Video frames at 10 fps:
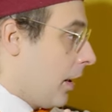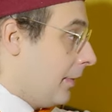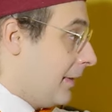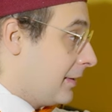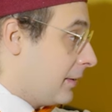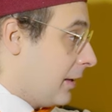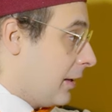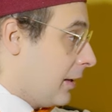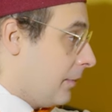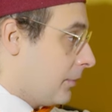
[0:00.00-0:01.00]
This,
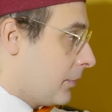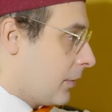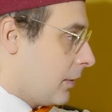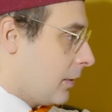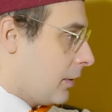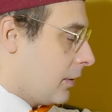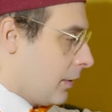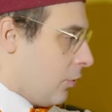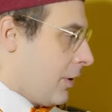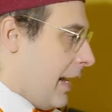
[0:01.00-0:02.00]

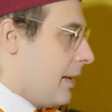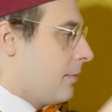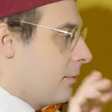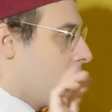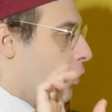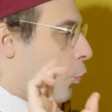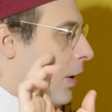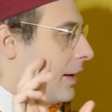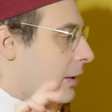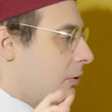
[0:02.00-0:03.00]
okay,
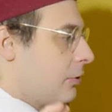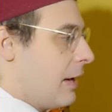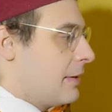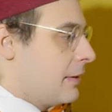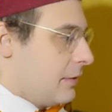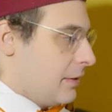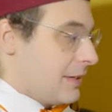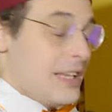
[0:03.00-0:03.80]
one can also add the sixth.